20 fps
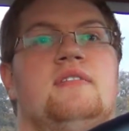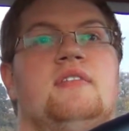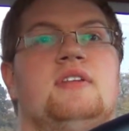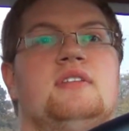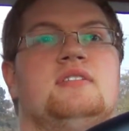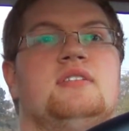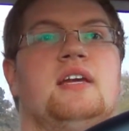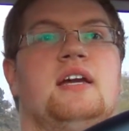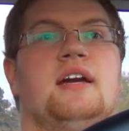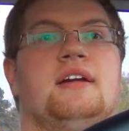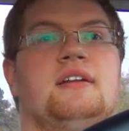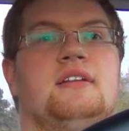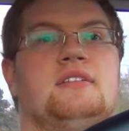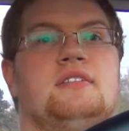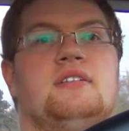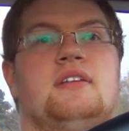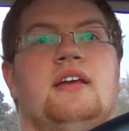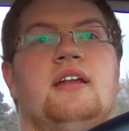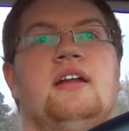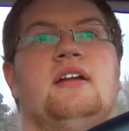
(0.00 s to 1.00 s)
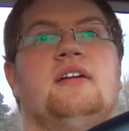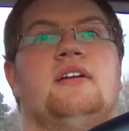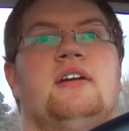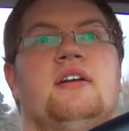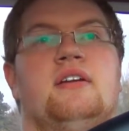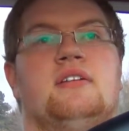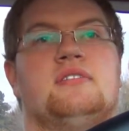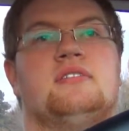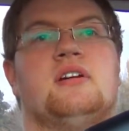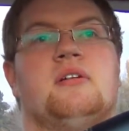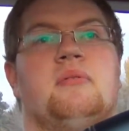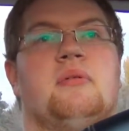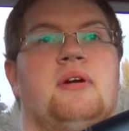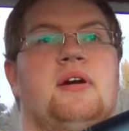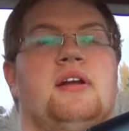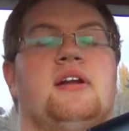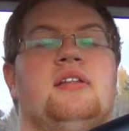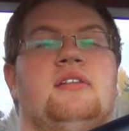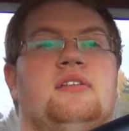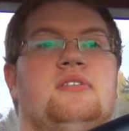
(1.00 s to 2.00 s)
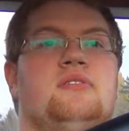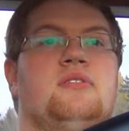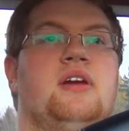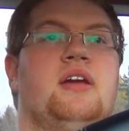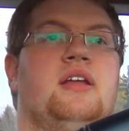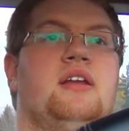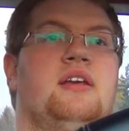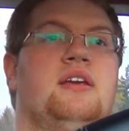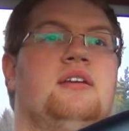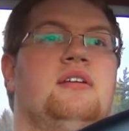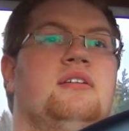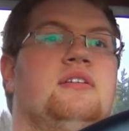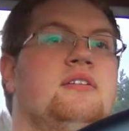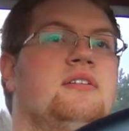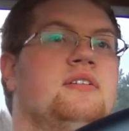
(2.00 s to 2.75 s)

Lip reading: This thing, I just get under here and start working on the tranny.